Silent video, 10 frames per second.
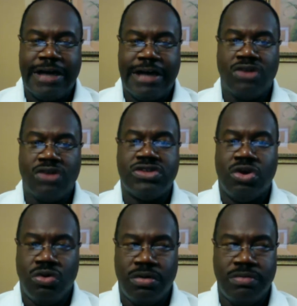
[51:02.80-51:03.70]

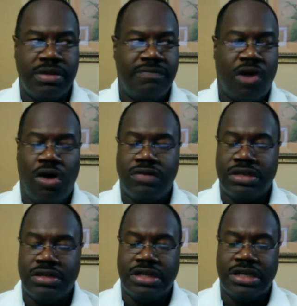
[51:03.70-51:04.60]
also involved
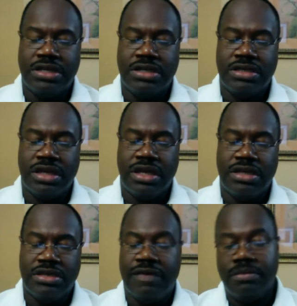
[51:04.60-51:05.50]
in
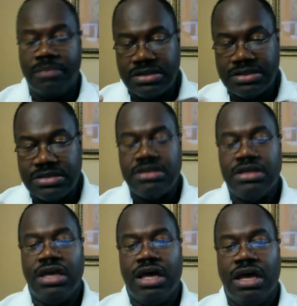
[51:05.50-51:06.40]
development,
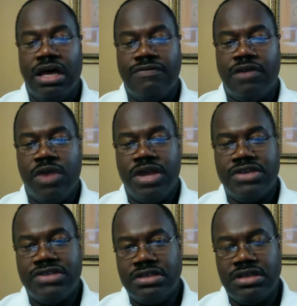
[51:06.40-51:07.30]

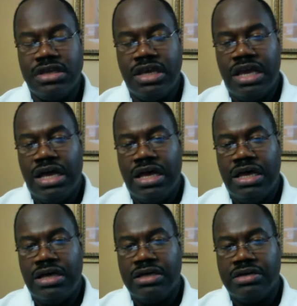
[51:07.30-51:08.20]
fundraising.
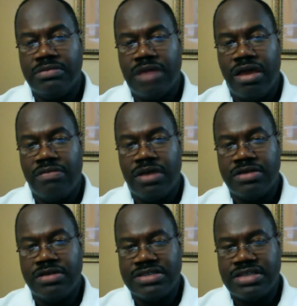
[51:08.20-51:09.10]

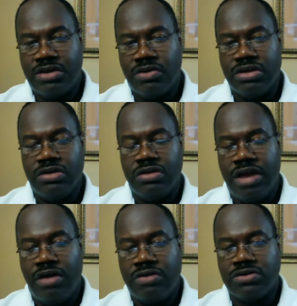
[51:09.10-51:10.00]
As I said earlier,
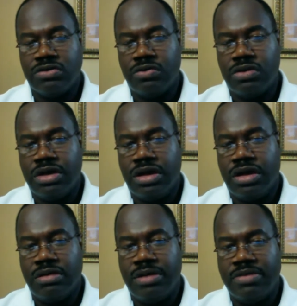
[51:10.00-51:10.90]
I also
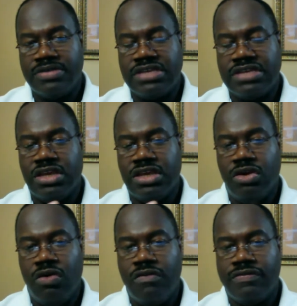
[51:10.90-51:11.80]
am the
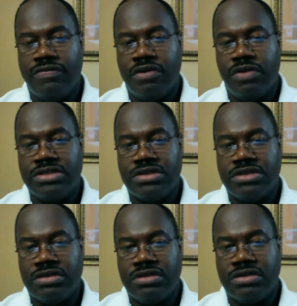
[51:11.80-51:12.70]
CEO of a
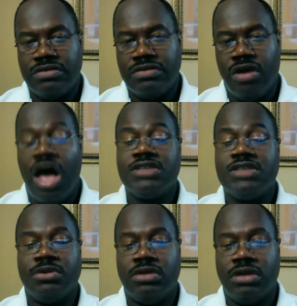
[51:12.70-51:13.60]
fundraiser for a
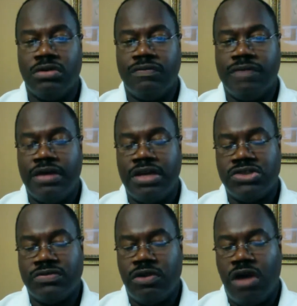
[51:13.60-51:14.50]
hospital, local
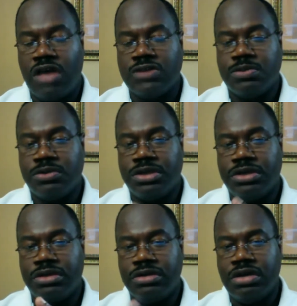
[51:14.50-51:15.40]
foundation for a hospital
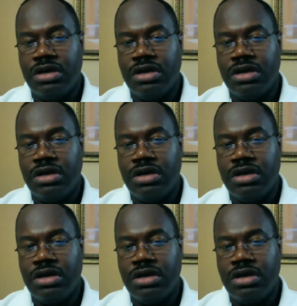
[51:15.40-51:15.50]
here.